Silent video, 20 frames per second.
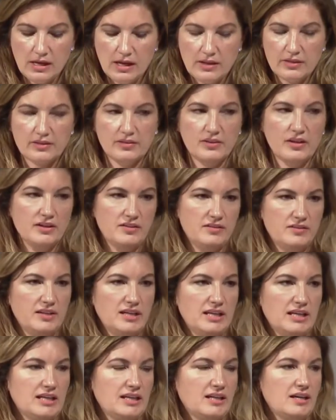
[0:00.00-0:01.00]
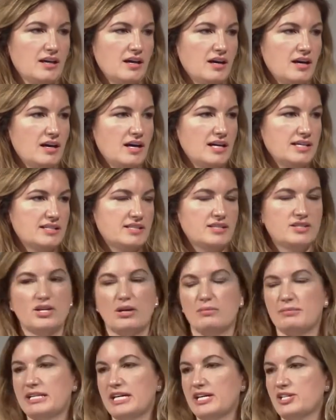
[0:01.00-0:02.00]
The third thing is
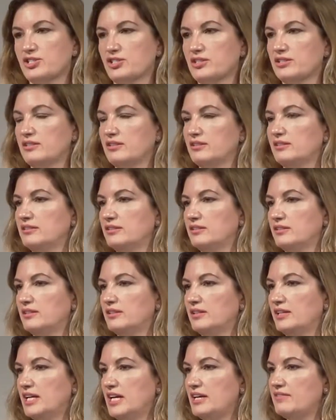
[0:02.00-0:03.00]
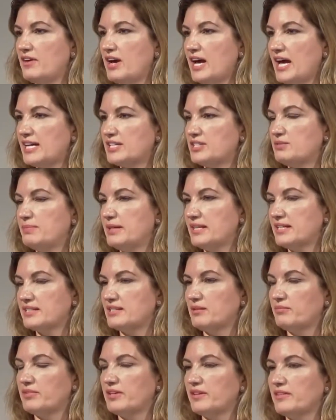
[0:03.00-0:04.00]
determination. If I had to pick
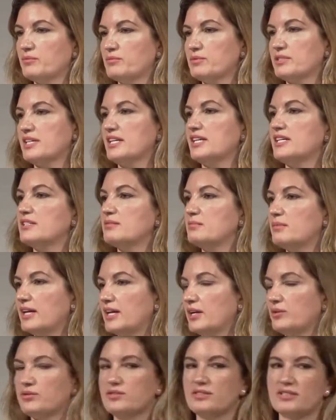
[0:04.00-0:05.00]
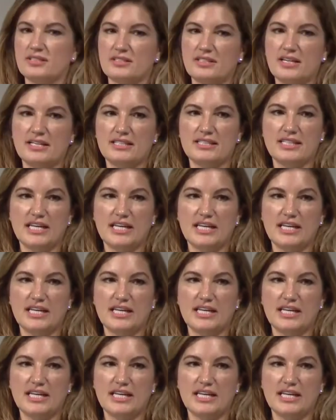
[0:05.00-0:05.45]
something that was key to my own success,